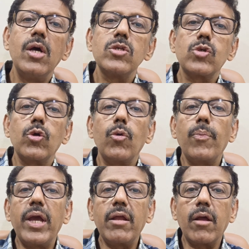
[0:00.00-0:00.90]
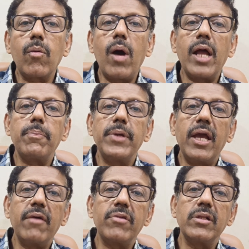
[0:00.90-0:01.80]
So you may require
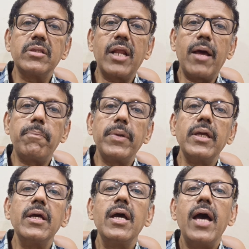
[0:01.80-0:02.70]
behavioral therapy